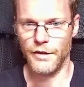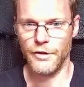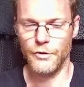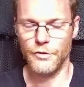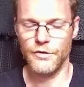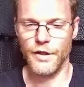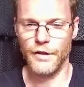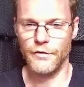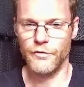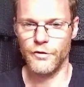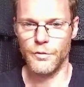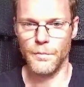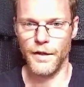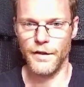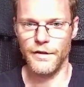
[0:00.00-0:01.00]
use that for
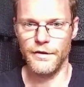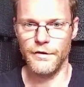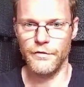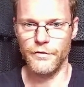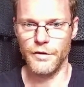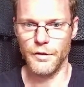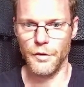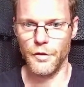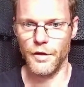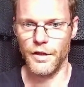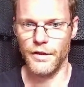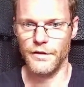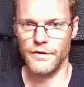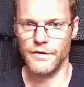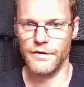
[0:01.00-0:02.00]
many different
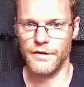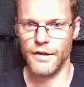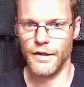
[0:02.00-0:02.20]
things,